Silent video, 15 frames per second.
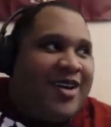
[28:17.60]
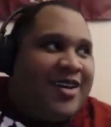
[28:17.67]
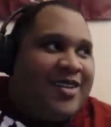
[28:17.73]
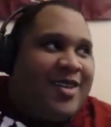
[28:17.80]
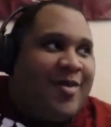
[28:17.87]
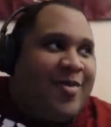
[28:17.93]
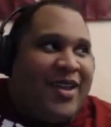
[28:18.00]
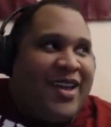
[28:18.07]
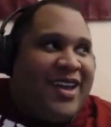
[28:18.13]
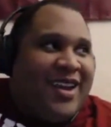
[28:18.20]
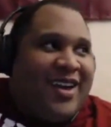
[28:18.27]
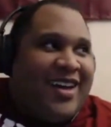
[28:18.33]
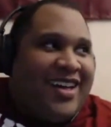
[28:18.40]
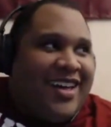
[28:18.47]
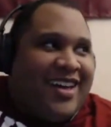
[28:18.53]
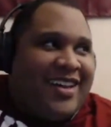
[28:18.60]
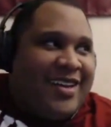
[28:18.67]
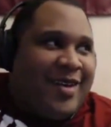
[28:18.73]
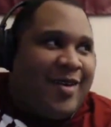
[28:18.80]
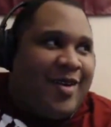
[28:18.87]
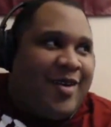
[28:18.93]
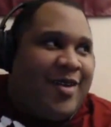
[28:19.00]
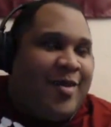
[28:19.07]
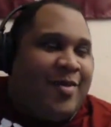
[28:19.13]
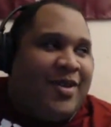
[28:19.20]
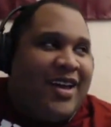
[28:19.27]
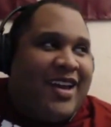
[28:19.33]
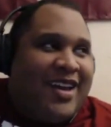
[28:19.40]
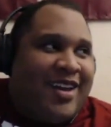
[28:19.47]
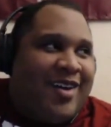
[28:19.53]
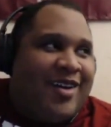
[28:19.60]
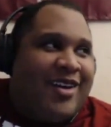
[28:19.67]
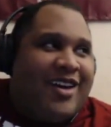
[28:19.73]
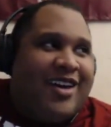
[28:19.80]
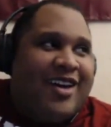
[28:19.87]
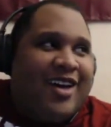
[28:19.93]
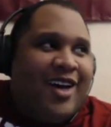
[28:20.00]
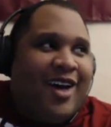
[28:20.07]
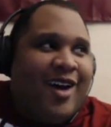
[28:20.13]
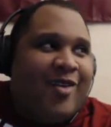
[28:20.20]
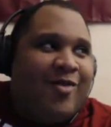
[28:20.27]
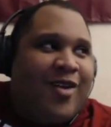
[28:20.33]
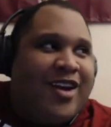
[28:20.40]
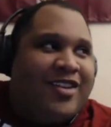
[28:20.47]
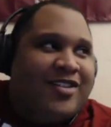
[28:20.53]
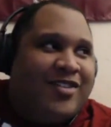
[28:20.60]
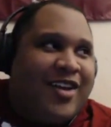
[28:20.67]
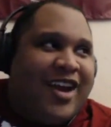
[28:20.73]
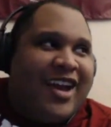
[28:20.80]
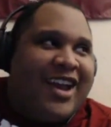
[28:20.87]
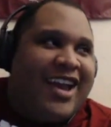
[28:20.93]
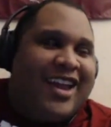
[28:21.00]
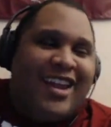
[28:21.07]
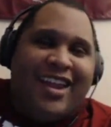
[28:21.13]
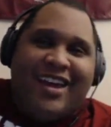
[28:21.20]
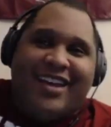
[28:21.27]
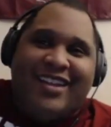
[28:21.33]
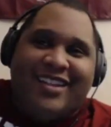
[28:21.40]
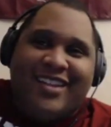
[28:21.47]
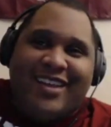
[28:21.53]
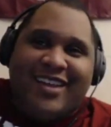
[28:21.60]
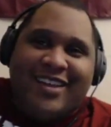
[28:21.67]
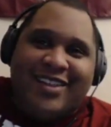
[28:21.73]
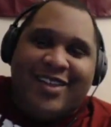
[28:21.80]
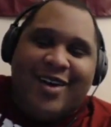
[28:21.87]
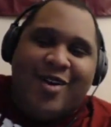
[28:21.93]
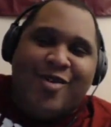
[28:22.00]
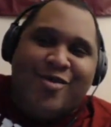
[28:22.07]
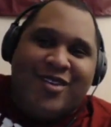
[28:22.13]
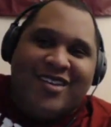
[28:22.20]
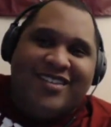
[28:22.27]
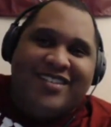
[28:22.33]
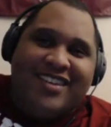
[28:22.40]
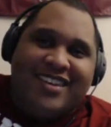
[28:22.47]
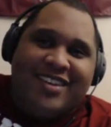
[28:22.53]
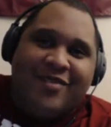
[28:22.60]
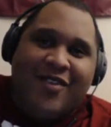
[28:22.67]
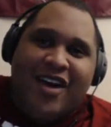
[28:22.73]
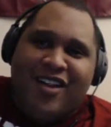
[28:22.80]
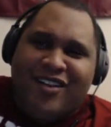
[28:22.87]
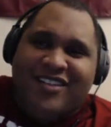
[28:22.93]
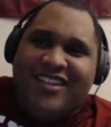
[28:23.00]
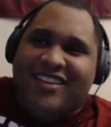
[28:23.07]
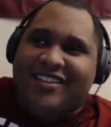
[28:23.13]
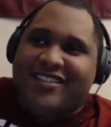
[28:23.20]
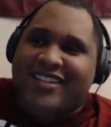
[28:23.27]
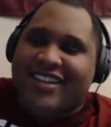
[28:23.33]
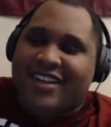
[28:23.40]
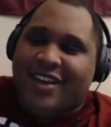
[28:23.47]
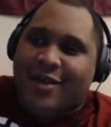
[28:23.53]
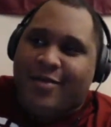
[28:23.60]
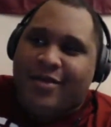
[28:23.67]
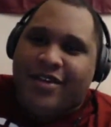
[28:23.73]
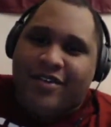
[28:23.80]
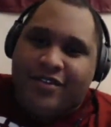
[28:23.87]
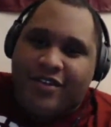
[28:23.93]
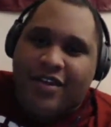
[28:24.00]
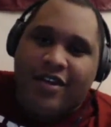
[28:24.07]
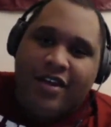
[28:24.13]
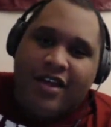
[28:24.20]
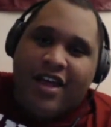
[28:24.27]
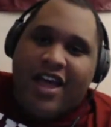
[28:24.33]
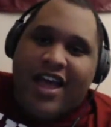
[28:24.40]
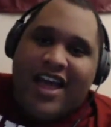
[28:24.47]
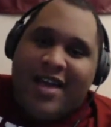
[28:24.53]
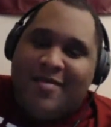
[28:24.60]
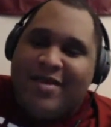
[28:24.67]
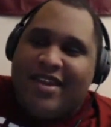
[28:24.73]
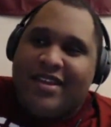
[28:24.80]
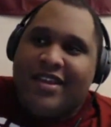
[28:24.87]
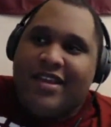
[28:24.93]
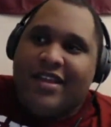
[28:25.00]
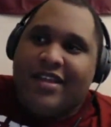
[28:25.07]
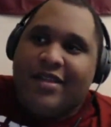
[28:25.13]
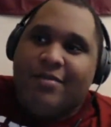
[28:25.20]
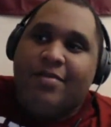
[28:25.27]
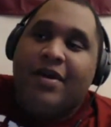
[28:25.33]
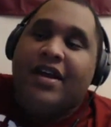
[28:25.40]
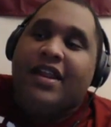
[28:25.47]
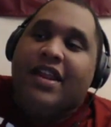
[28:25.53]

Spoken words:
They'll play it on a racetrack, kind of like the Hokies and the Volunteers did a couple years ago. I mean, but